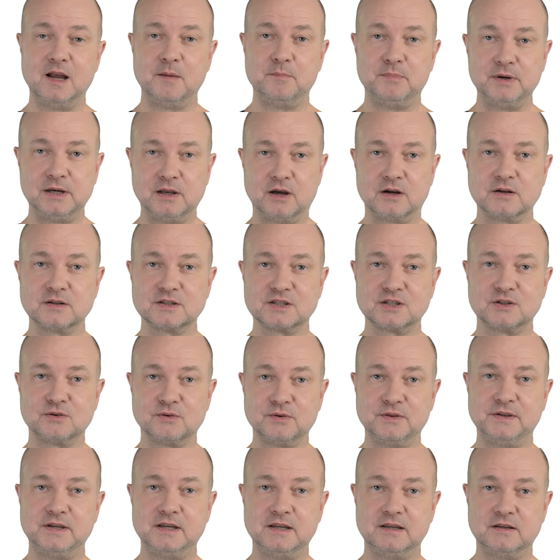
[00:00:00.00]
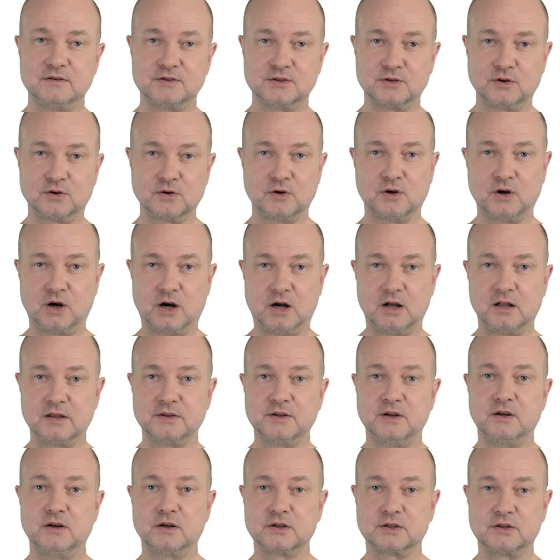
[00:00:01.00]
belongs to the
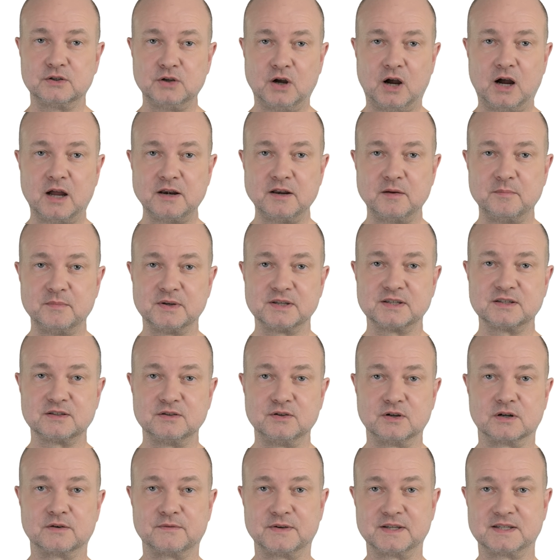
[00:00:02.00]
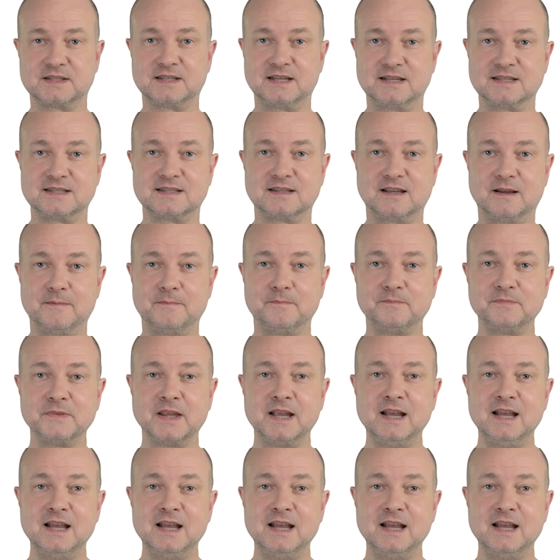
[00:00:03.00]
so-called autonomous nervous system.